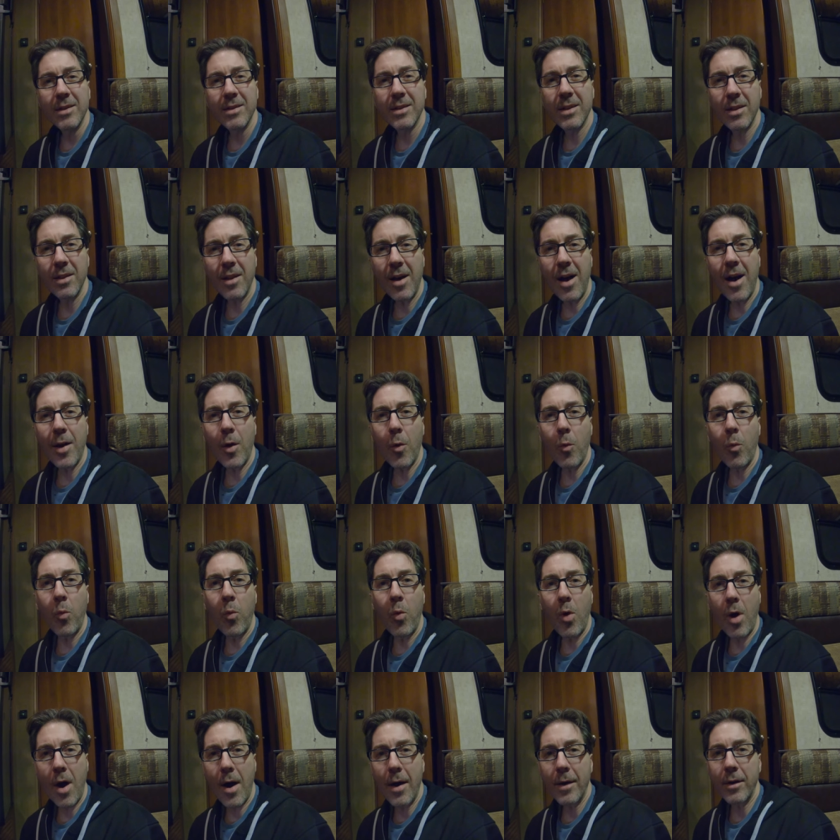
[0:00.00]
there's a lot
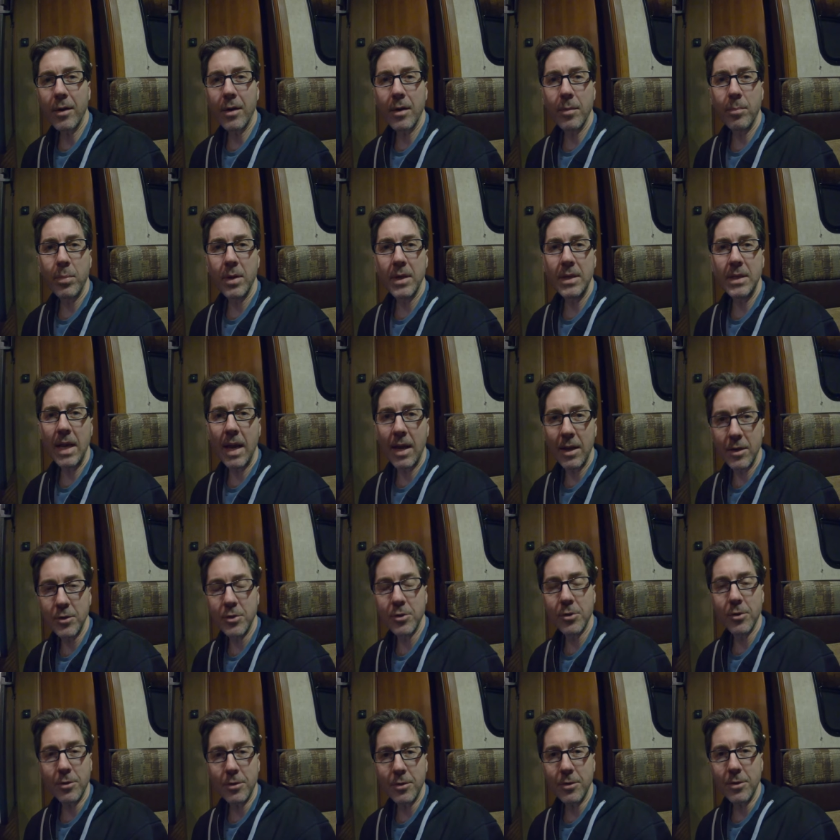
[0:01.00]
of water
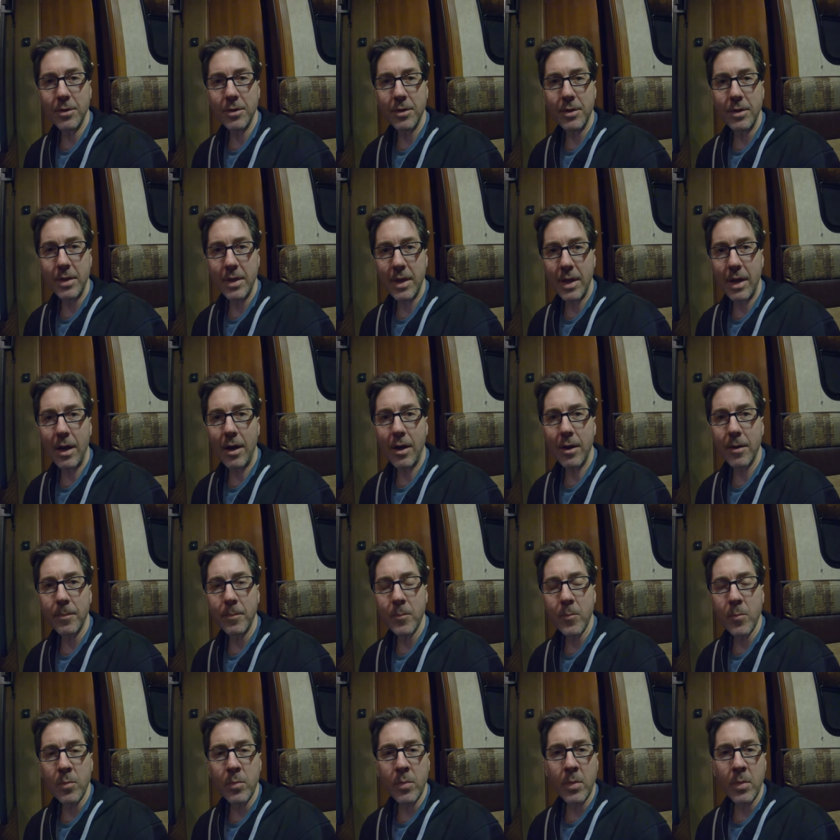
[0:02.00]
potential there.